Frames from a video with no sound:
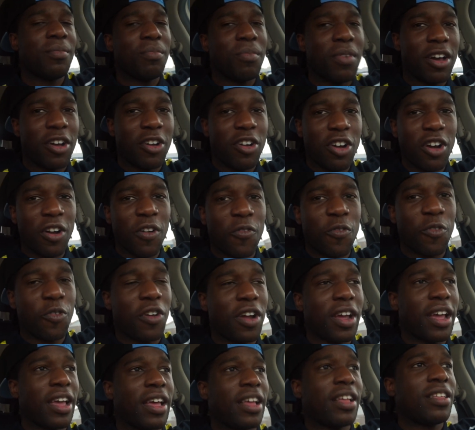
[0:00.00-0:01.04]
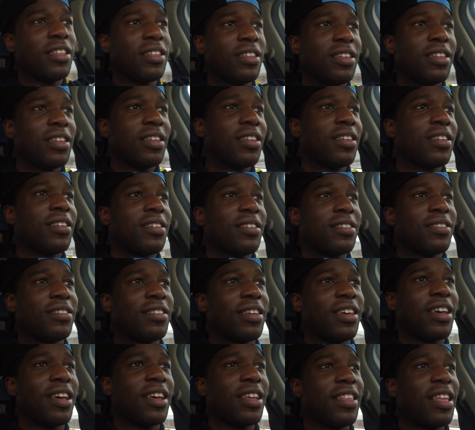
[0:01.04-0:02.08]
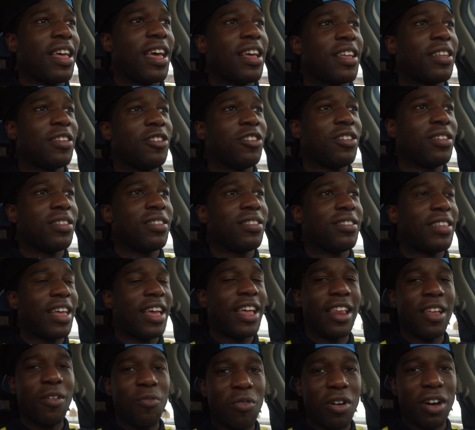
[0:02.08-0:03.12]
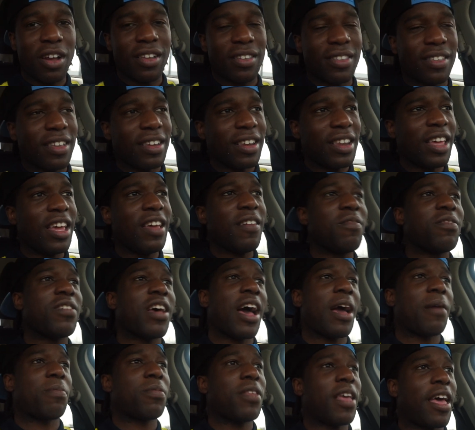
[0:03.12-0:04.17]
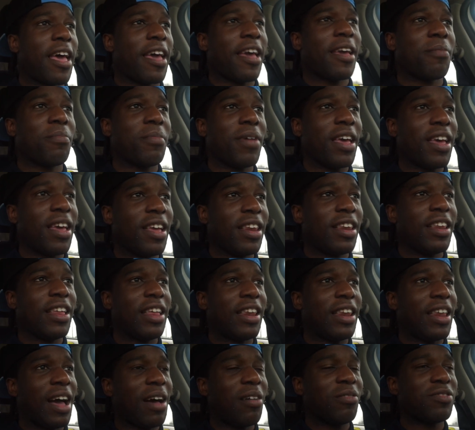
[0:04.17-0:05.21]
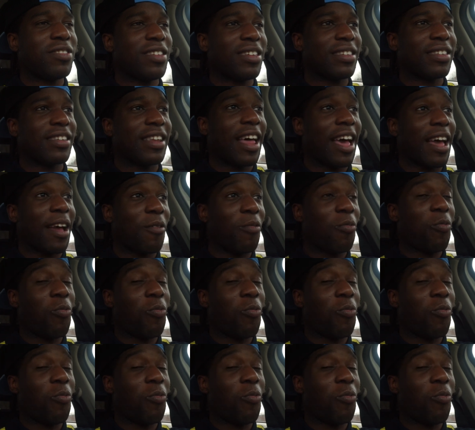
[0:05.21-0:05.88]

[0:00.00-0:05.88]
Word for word: my girlfriend said that they didn't want us to leave, type thing, man. And I was just like,